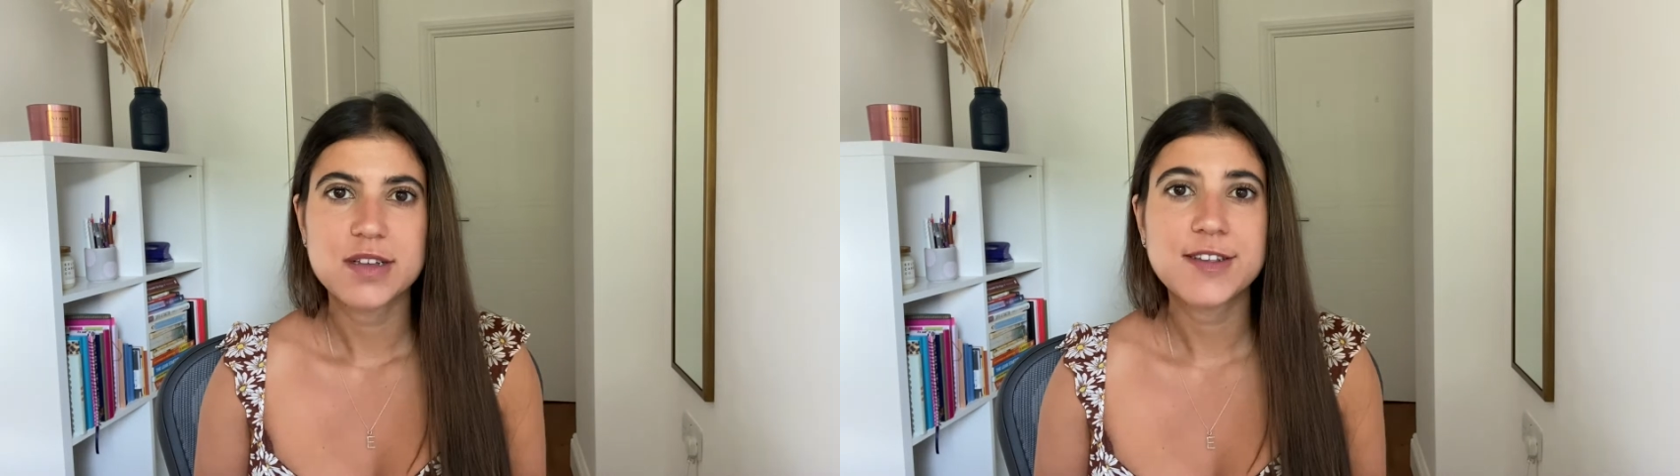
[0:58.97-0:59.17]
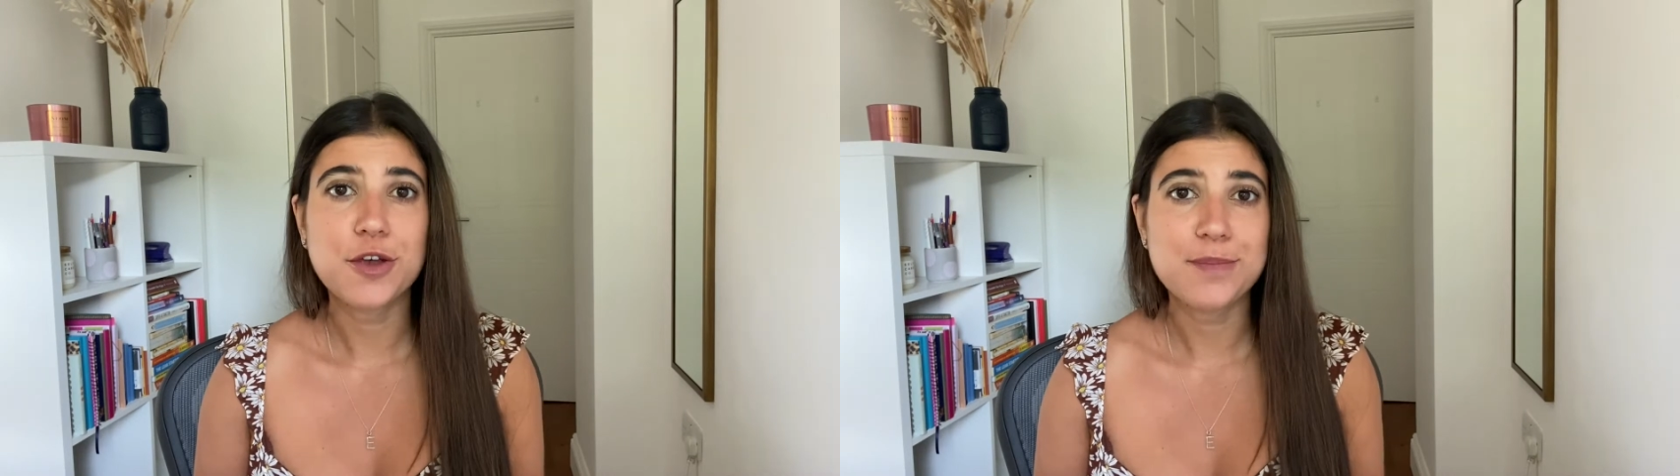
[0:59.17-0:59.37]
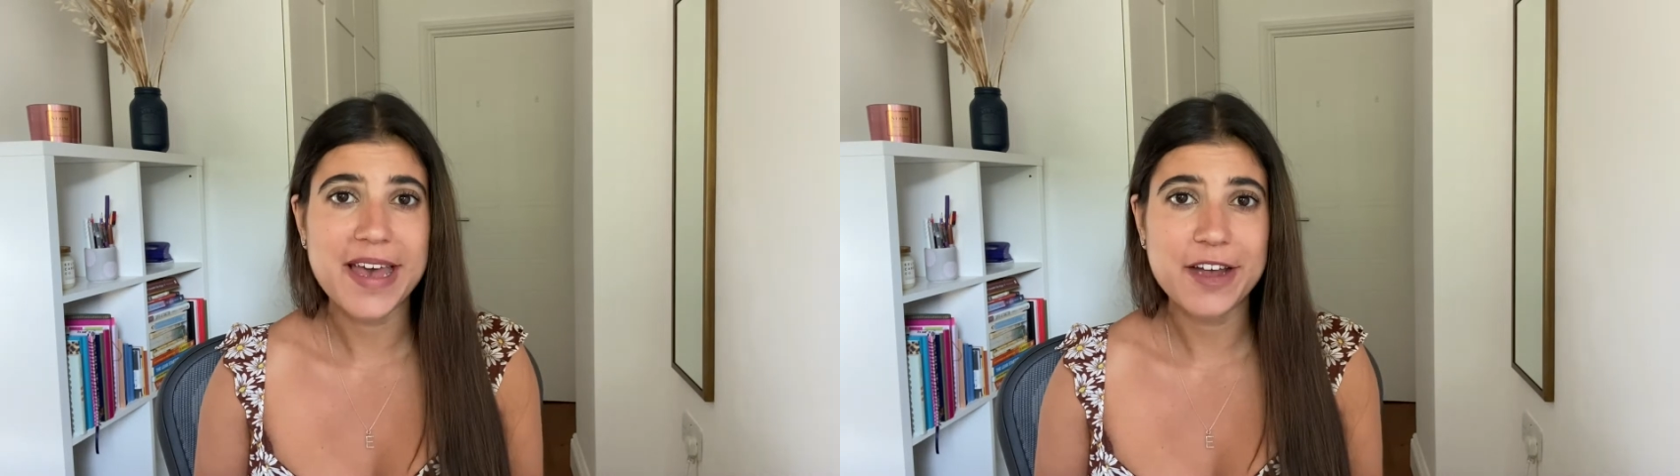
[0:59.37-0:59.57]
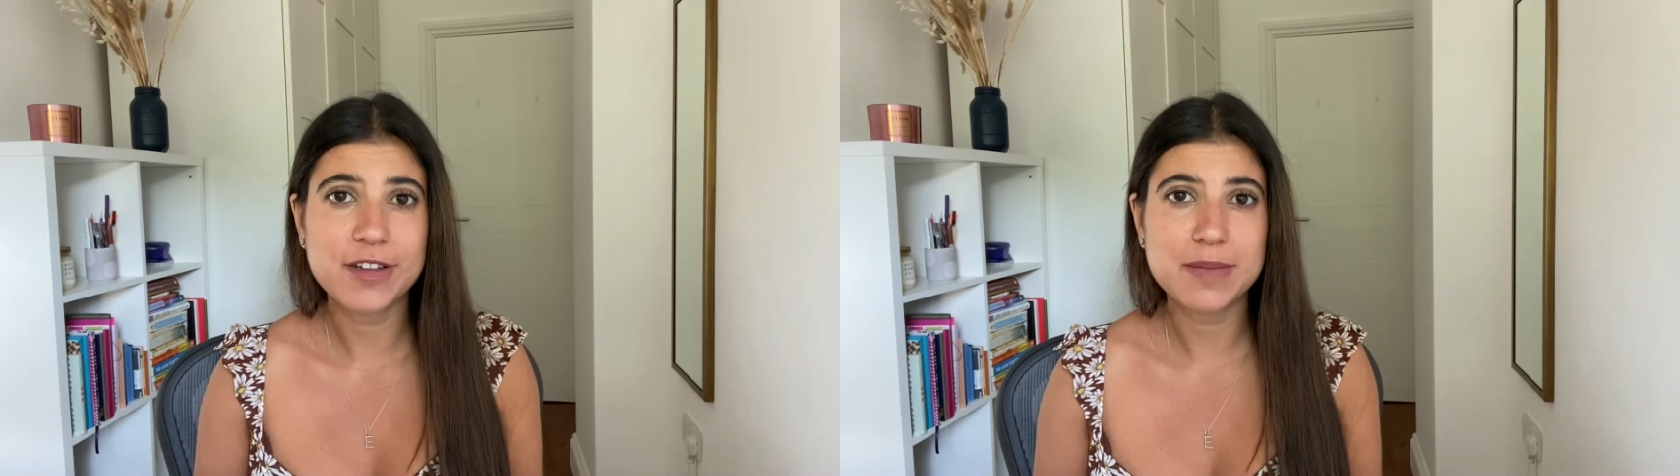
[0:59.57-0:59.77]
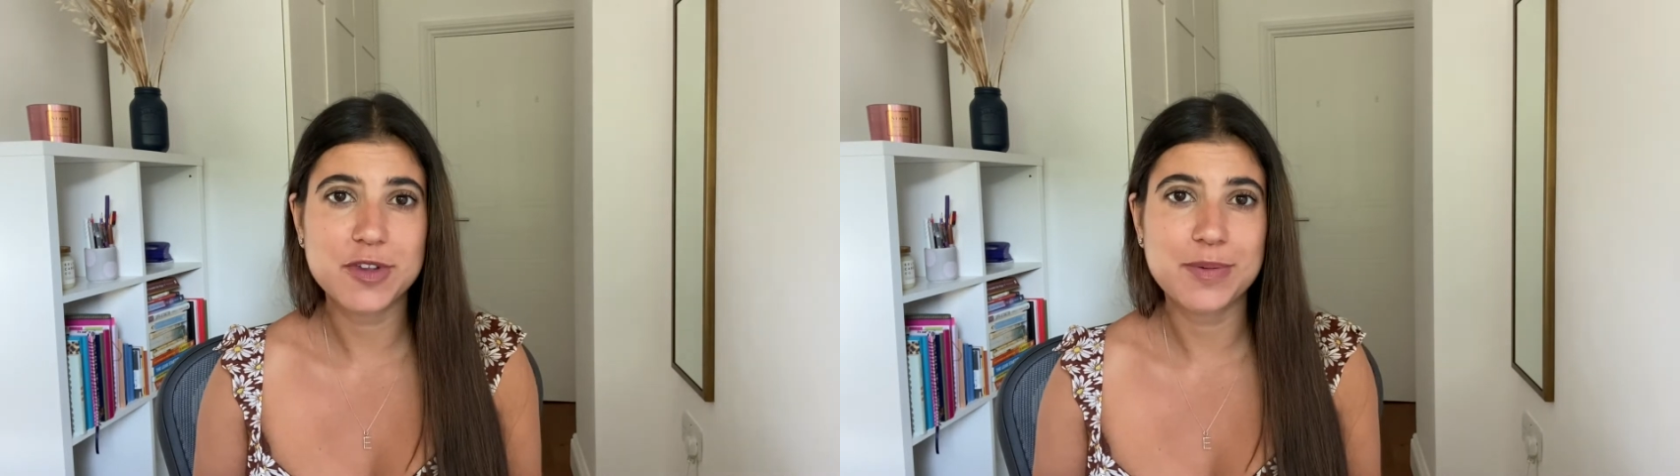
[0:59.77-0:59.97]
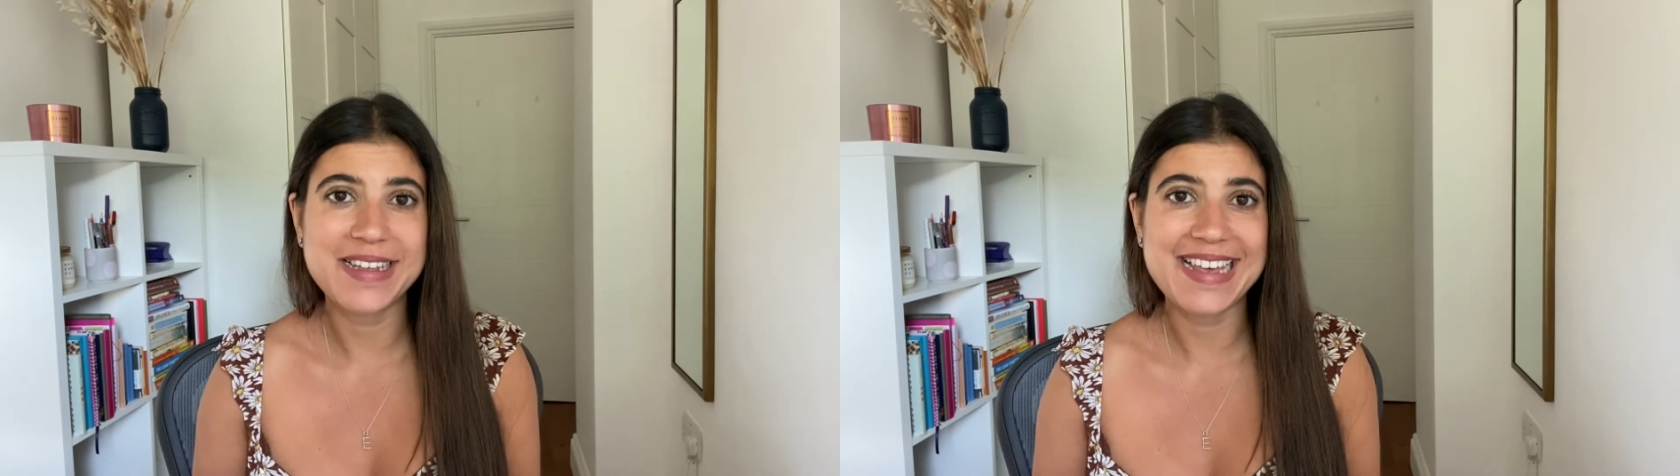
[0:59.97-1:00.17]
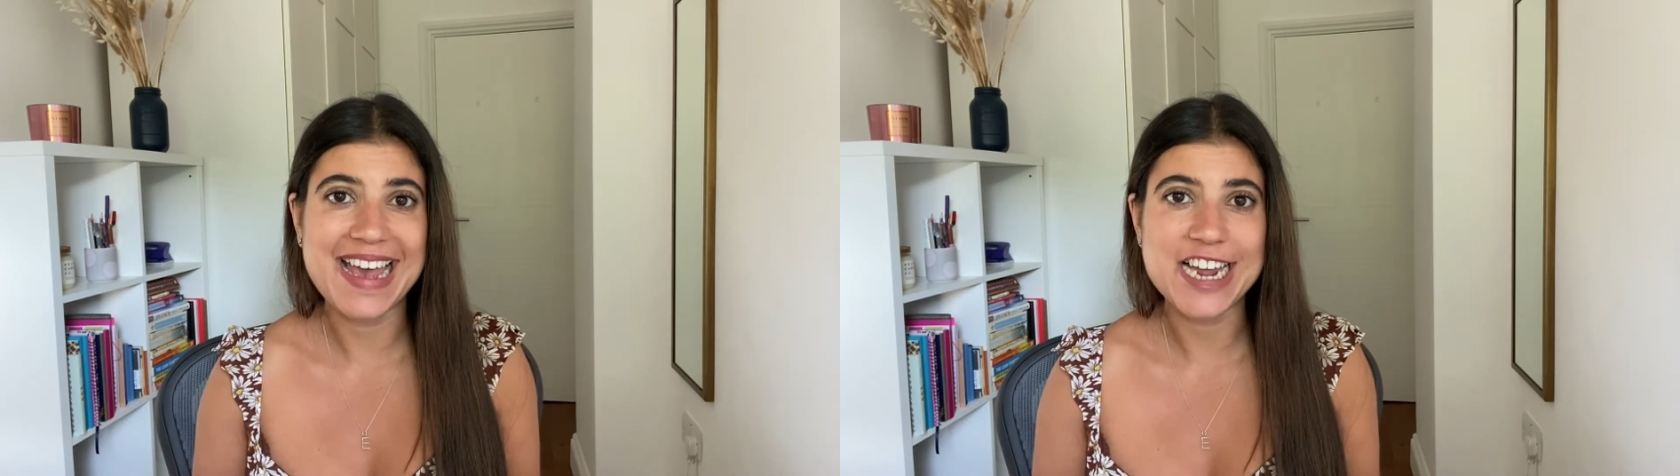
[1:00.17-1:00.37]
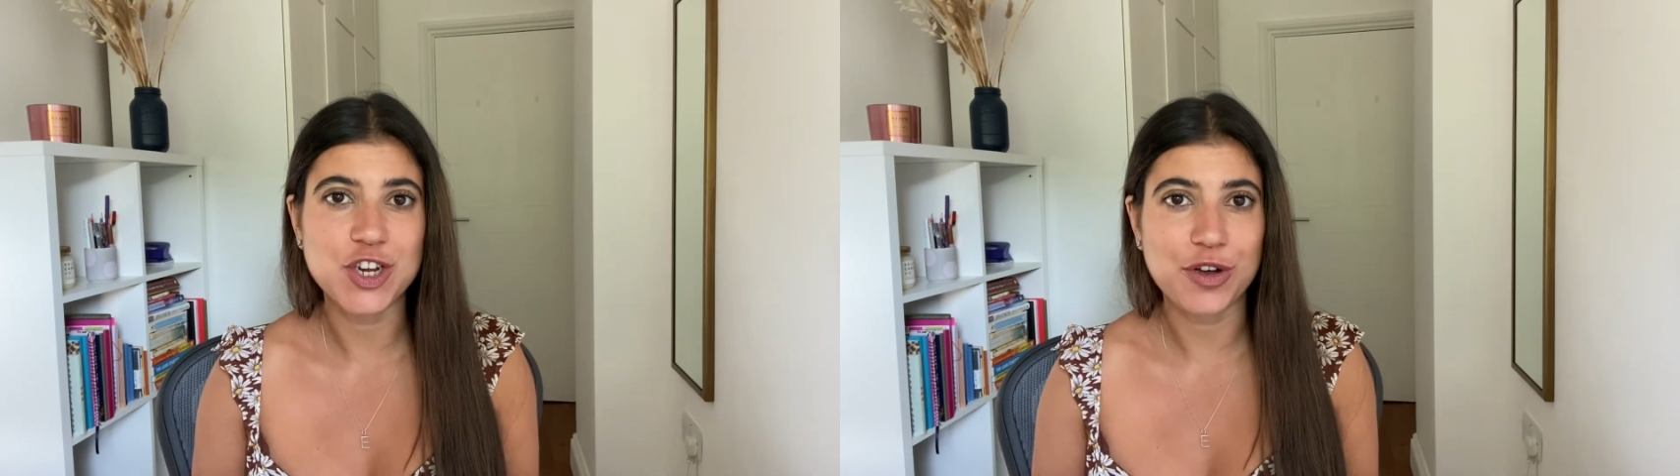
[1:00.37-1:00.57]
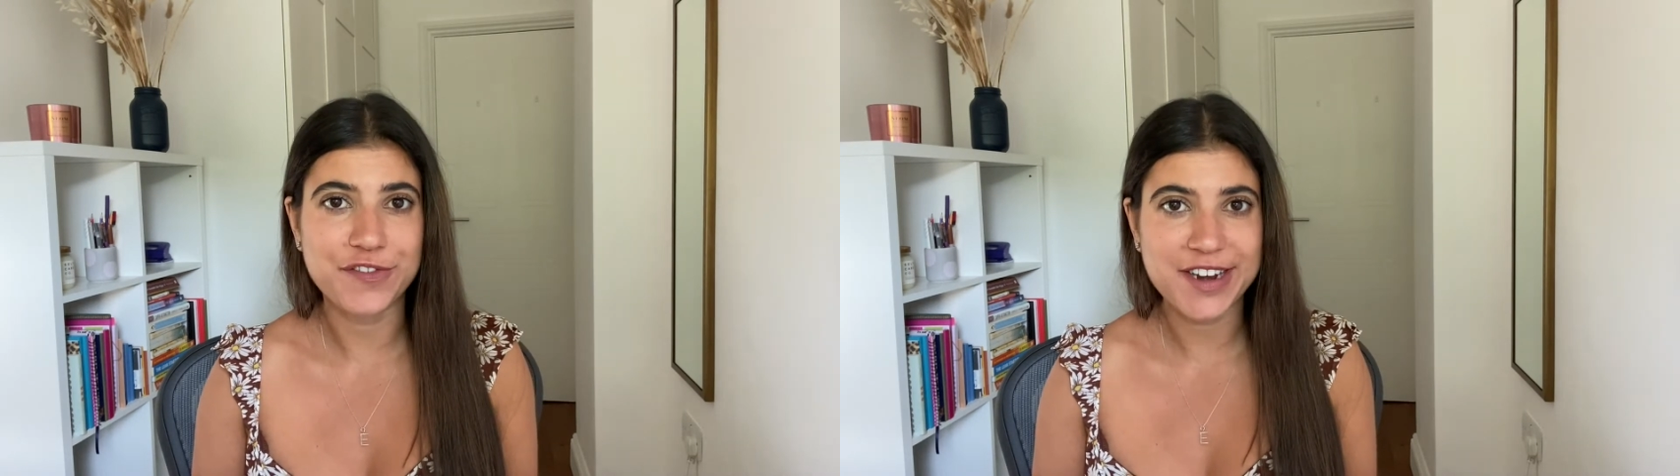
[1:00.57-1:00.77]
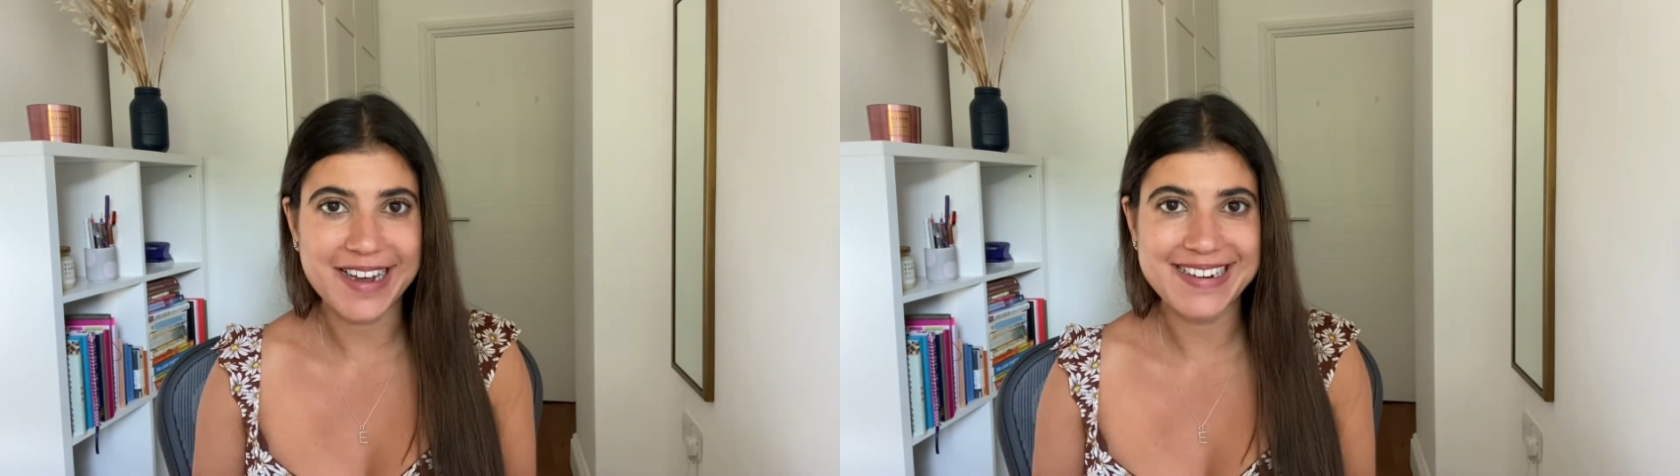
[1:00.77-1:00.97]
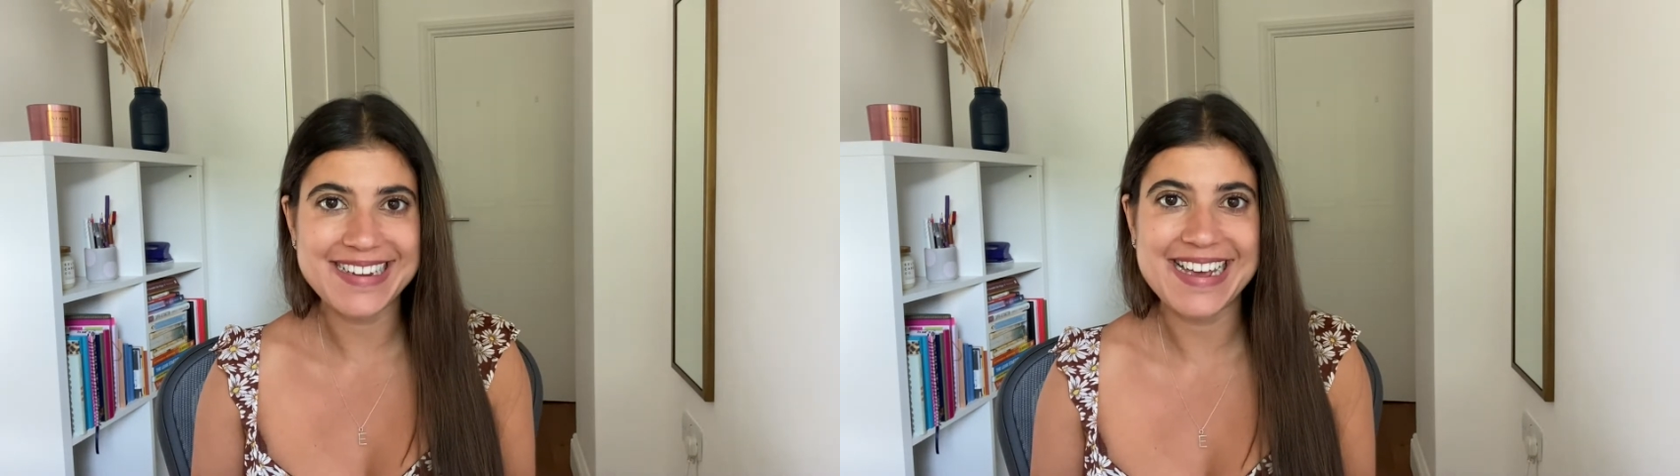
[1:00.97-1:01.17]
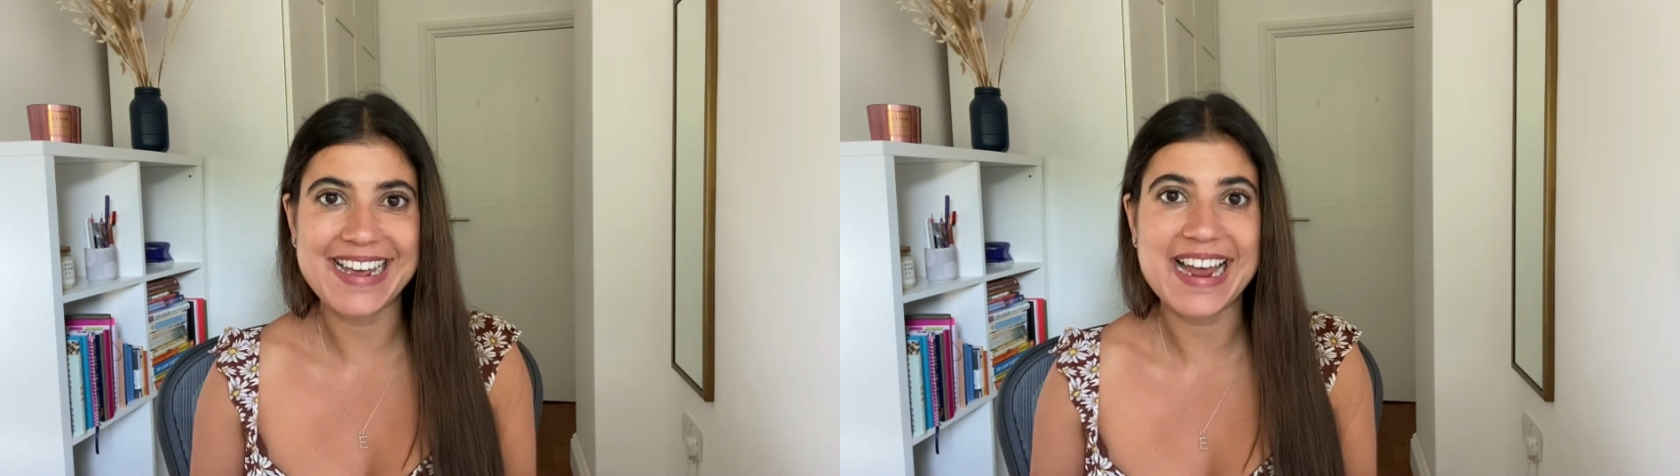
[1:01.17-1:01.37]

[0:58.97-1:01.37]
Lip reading: So males between the age of 19